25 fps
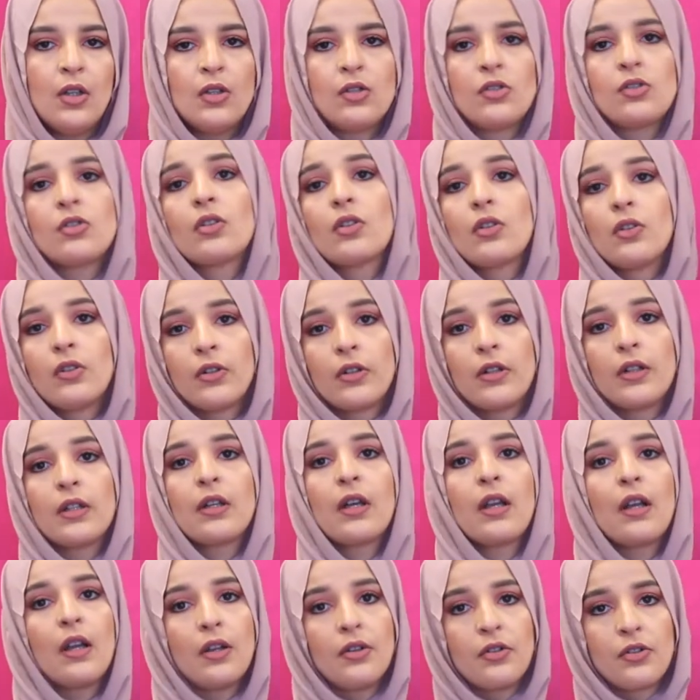to learning
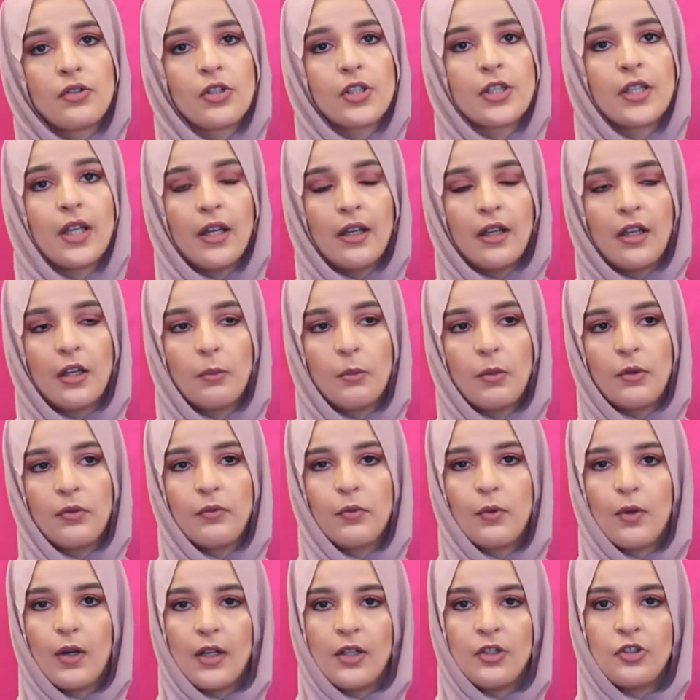and understanding
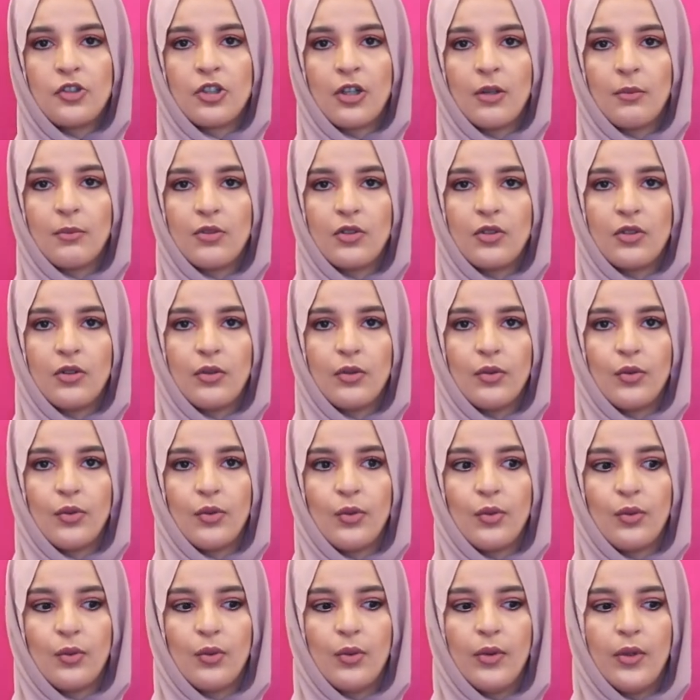before I jump
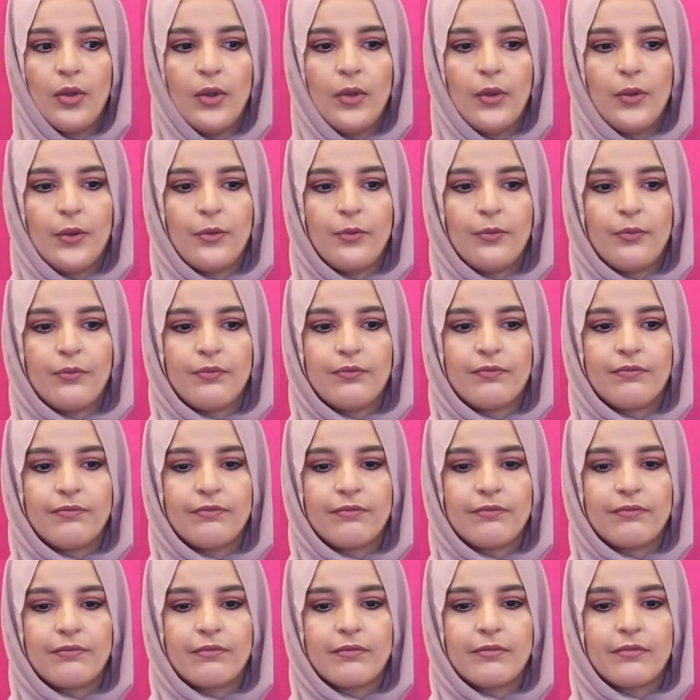to
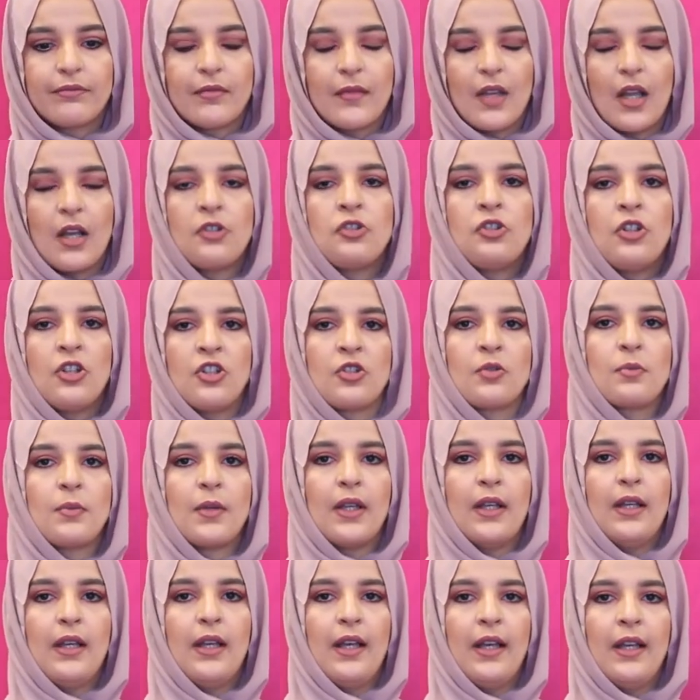a
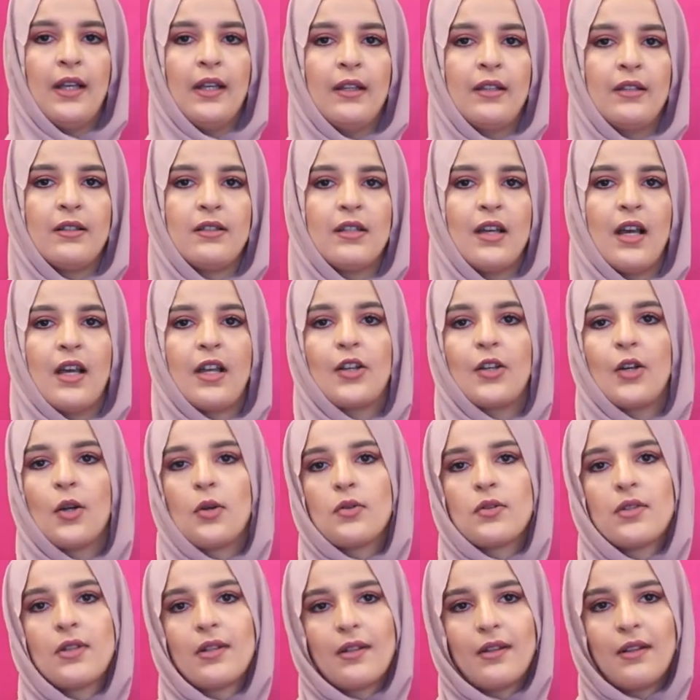judgment and
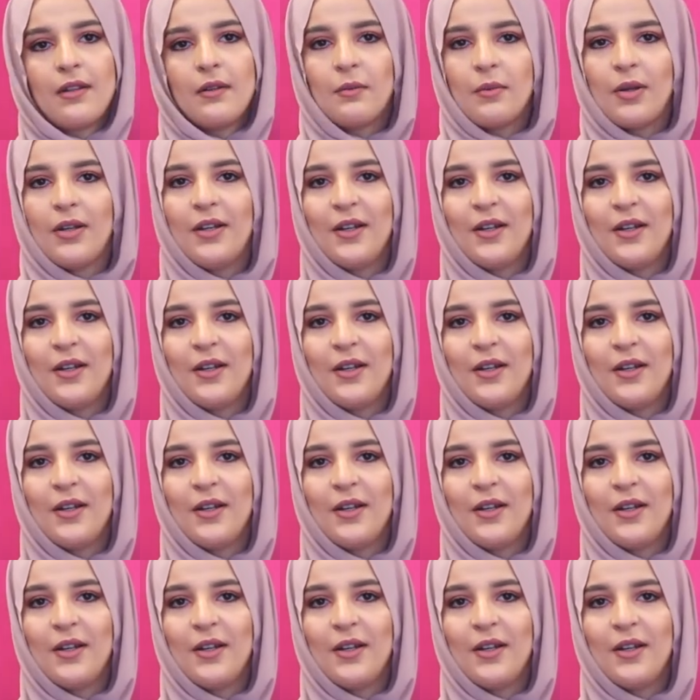diagnosing them.